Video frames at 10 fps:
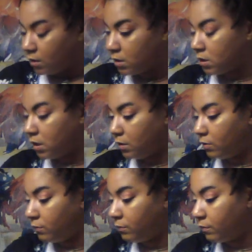
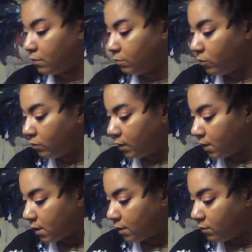So I'm going
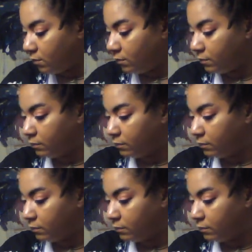to,